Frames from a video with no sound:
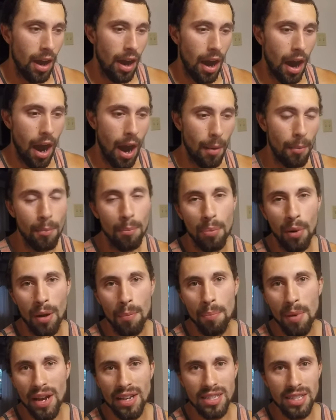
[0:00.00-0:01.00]

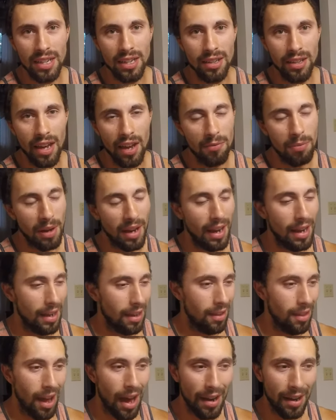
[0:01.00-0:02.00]
But basically, I've been
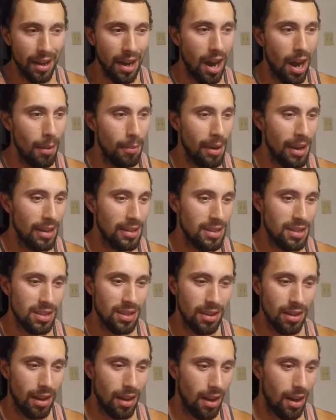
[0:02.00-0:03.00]
getting a lot of comments